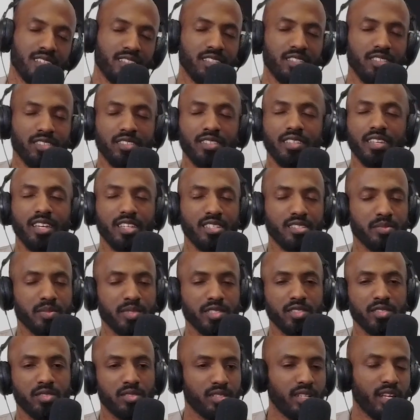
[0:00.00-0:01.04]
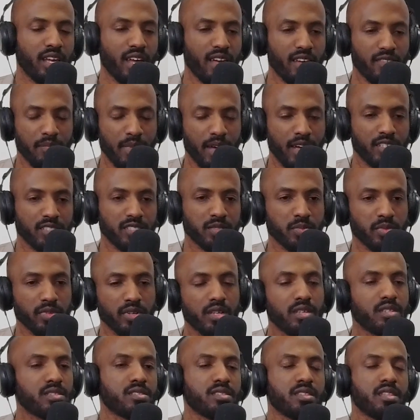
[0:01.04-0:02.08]
you can catch me doing half-mile
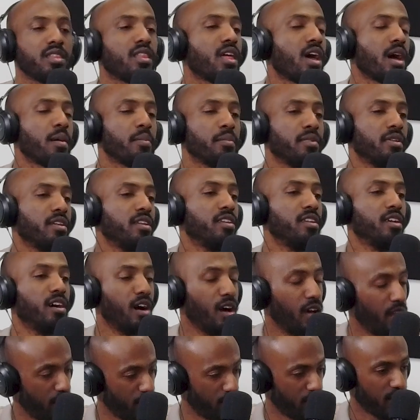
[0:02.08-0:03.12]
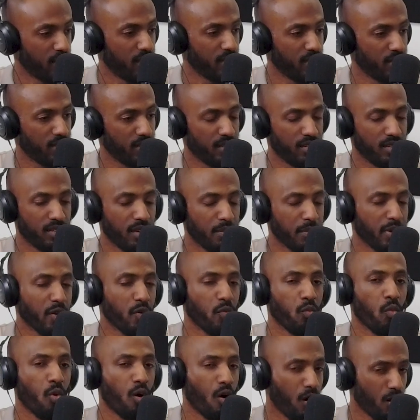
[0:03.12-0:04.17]
sprints, and I'm done. I may
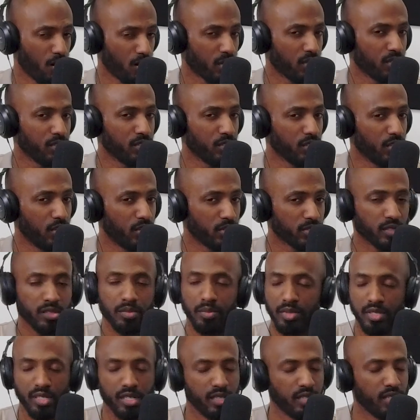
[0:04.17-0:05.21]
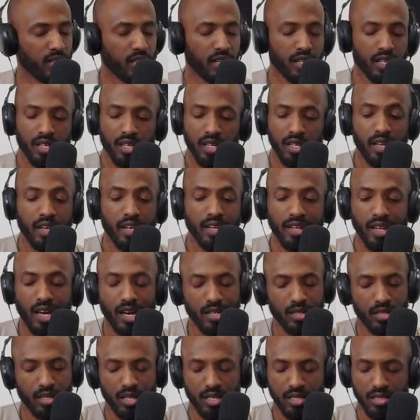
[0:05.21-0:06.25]
walk a little longer, but
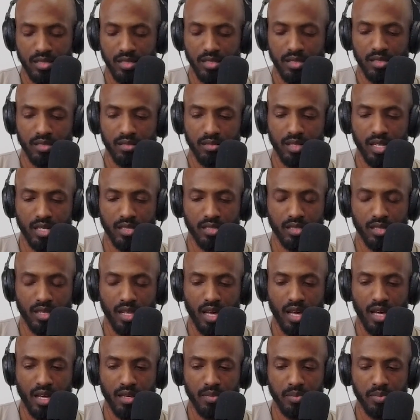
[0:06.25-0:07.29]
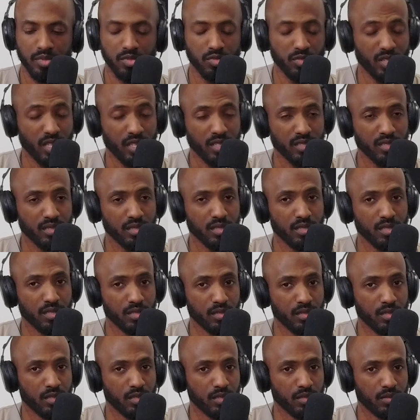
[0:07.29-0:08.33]
that's a lot. But you said
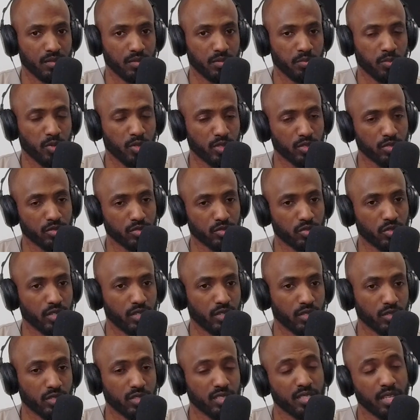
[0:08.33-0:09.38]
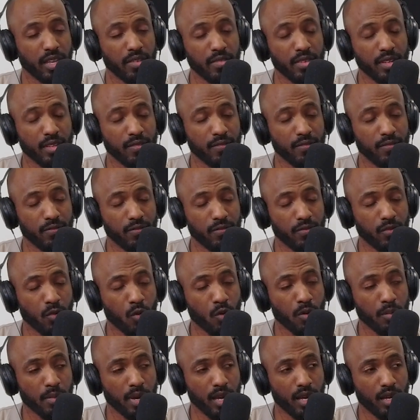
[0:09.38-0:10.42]
the Portugal Trail,
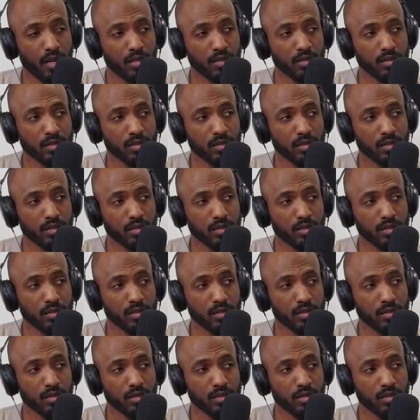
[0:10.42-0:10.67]
74 miles?